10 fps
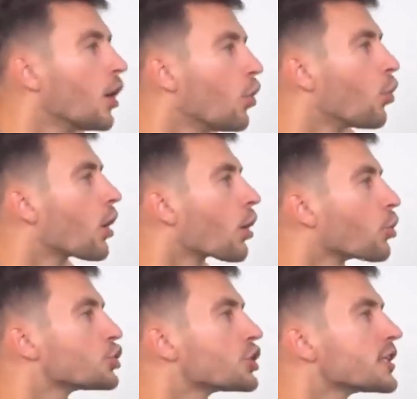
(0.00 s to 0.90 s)
a hump
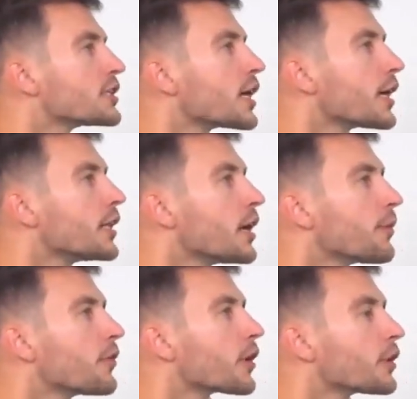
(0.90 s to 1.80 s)
and a shortened back
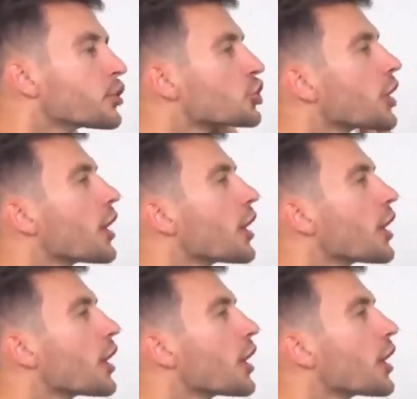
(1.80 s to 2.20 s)
of the neck.